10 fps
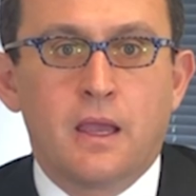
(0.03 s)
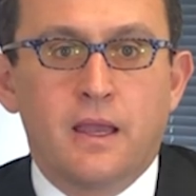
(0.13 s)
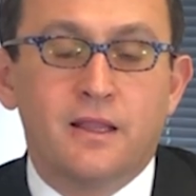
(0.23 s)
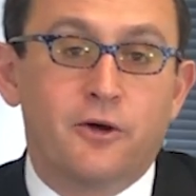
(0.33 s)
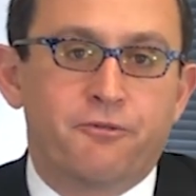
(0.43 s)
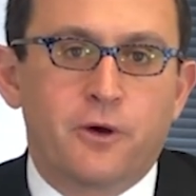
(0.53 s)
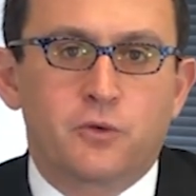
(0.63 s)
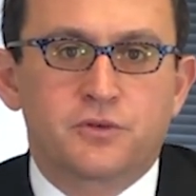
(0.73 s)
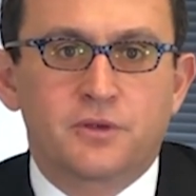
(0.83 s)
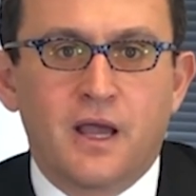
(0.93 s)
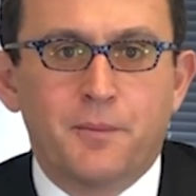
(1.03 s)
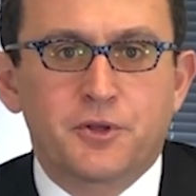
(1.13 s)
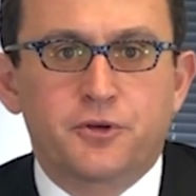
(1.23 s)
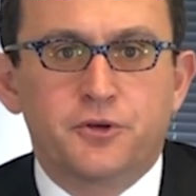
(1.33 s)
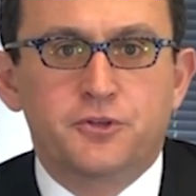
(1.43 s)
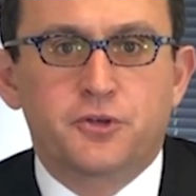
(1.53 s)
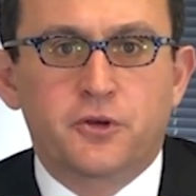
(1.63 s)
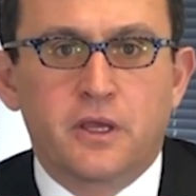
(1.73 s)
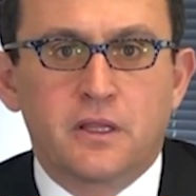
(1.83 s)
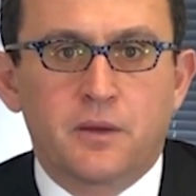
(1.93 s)
Hello, folks. I'm attorney
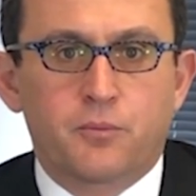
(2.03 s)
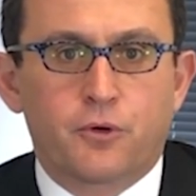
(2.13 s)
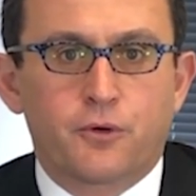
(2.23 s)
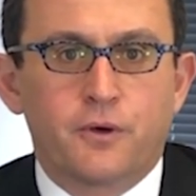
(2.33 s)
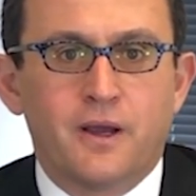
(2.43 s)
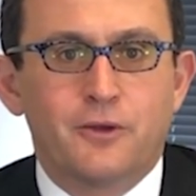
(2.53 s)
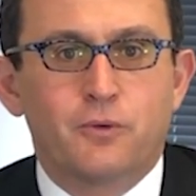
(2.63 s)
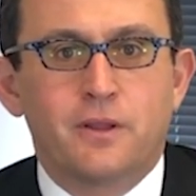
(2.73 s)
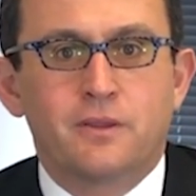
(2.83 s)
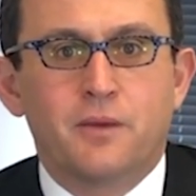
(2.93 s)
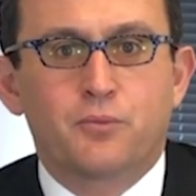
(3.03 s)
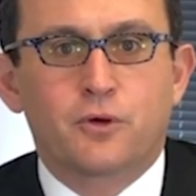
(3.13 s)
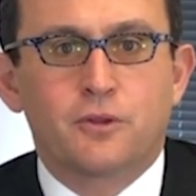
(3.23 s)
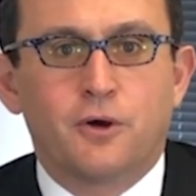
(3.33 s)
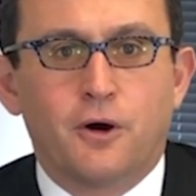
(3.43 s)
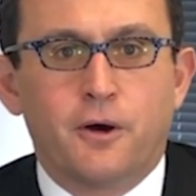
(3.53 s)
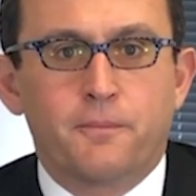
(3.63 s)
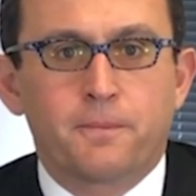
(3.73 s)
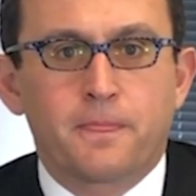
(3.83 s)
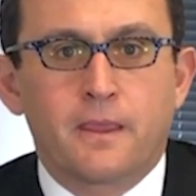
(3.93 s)
Sergey Lemberg. I run Lemberg Law.
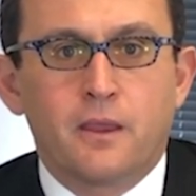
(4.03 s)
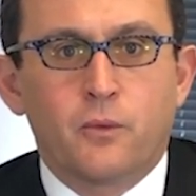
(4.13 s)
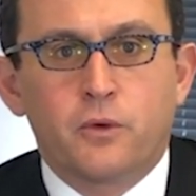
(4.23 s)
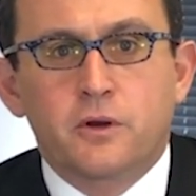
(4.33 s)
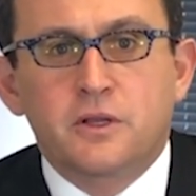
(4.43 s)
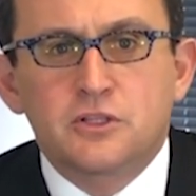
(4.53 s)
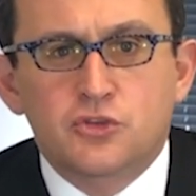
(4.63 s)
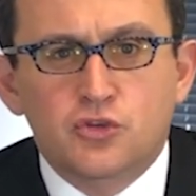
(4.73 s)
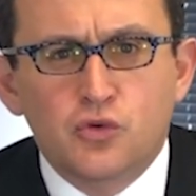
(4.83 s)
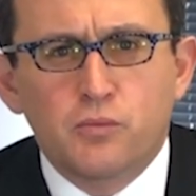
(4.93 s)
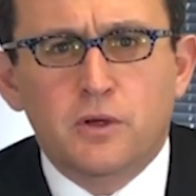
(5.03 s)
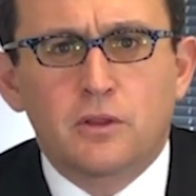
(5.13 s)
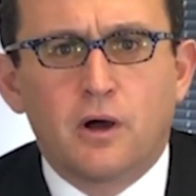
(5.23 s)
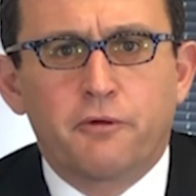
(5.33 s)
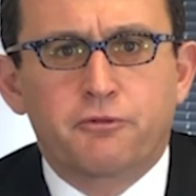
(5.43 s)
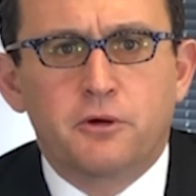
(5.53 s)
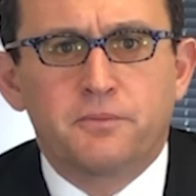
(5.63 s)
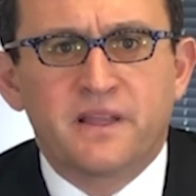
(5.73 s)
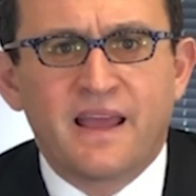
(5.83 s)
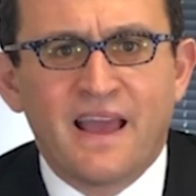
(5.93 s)
We're a consumer law
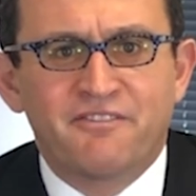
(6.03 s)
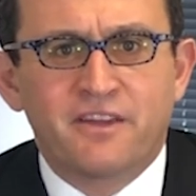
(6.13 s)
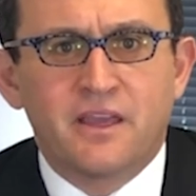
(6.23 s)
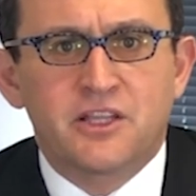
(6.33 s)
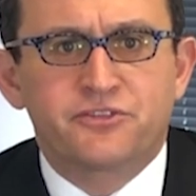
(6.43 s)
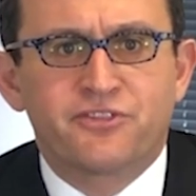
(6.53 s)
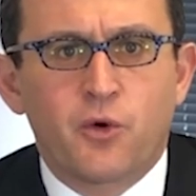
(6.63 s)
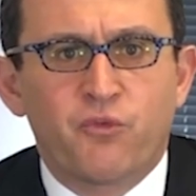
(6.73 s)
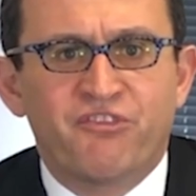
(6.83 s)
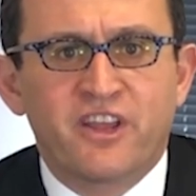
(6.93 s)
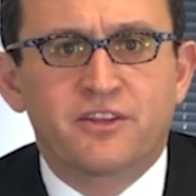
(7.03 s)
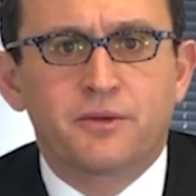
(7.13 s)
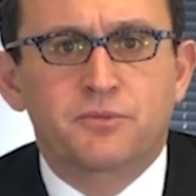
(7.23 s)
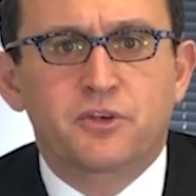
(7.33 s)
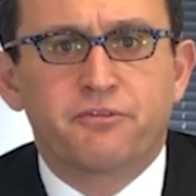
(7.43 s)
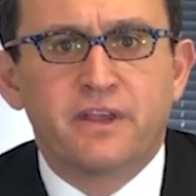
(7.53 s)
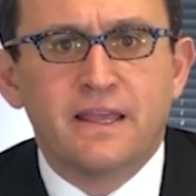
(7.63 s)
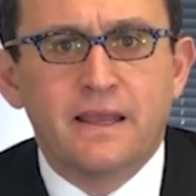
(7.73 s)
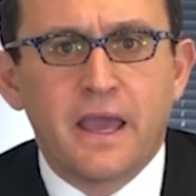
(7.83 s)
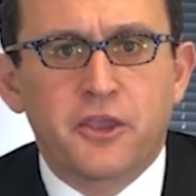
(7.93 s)
firm that advocates for victims of
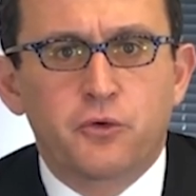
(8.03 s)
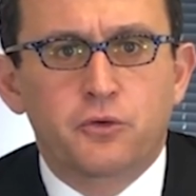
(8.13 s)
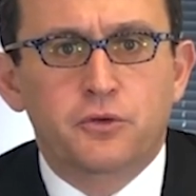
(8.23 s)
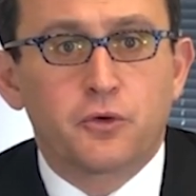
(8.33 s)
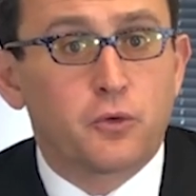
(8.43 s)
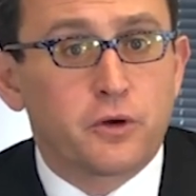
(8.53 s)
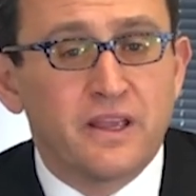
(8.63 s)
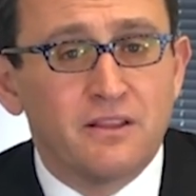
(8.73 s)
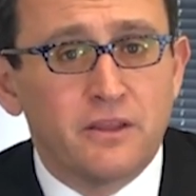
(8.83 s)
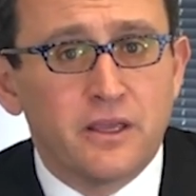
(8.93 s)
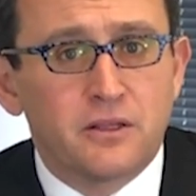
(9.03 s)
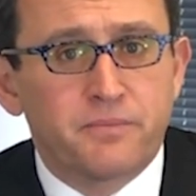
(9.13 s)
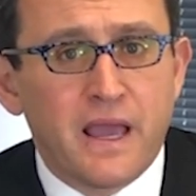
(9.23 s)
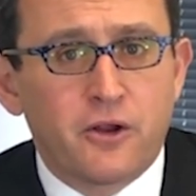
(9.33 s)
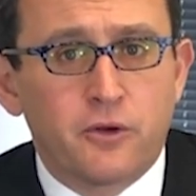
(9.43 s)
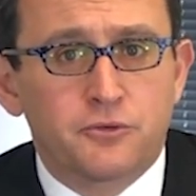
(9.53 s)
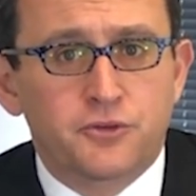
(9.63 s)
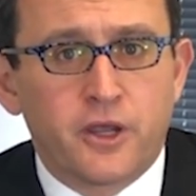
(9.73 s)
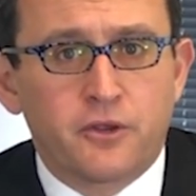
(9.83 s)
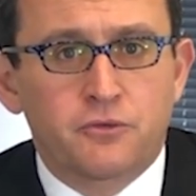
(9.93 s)
inaccurate or illegal background
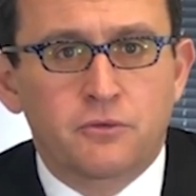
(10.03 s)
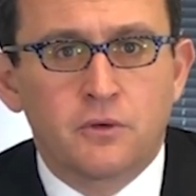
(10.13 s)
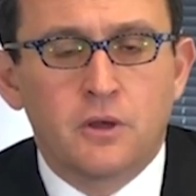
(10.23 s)
checks.